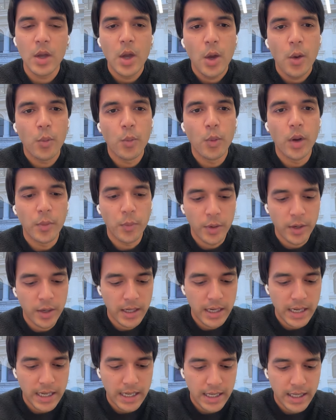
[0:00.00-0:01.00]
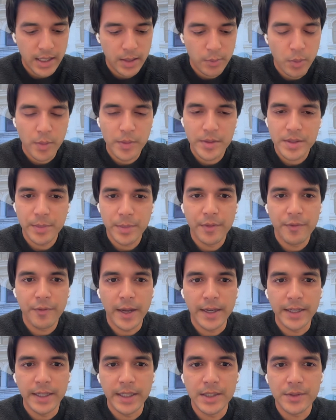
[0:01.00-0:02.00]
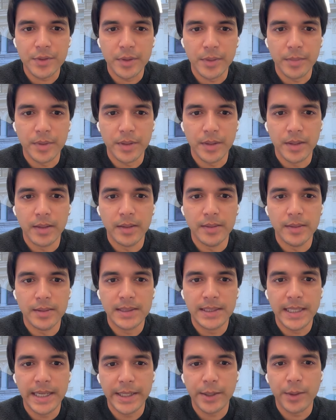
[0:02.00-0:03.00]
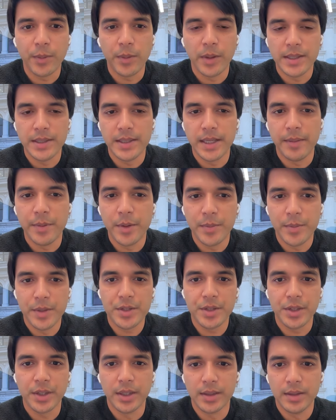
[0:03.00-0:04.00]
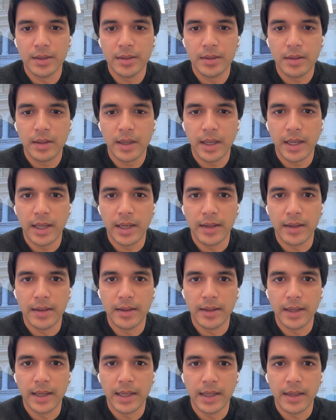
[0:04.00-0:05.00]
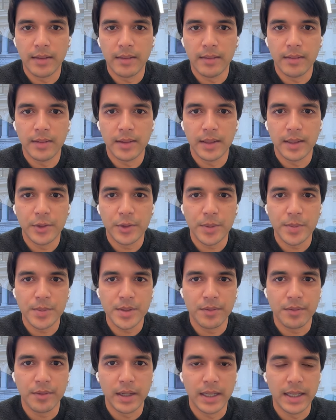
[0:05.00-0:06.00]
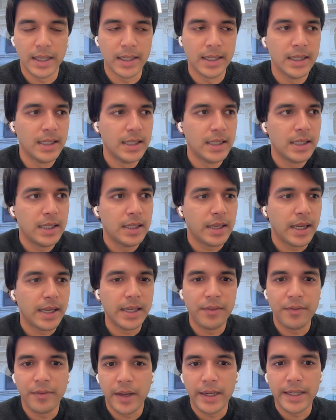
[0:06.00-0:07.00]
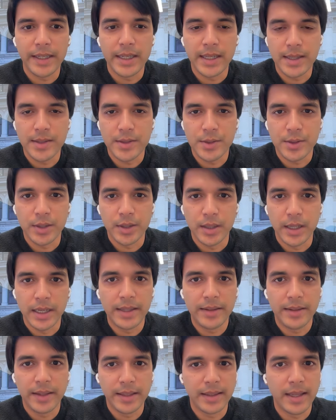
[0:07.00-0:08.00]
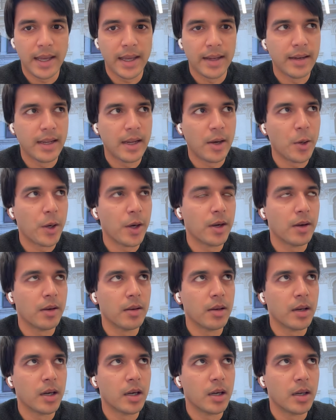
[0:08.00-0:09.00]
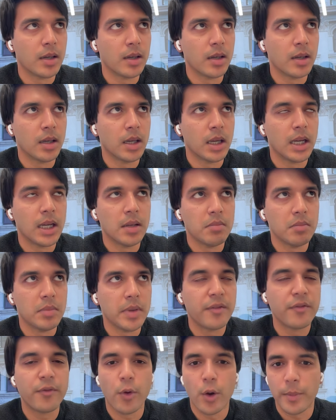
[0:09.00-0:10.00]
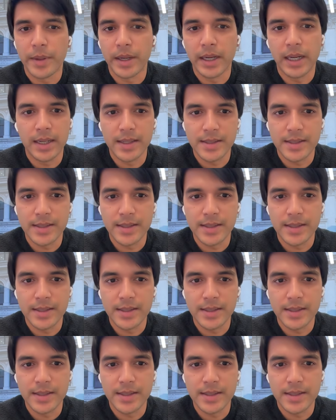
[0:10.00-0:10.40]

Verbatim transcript: What were uh, what were some of the findings from the Tanker One demo mission, and and in terms of uh, any findings or anything that are are um, informing kind of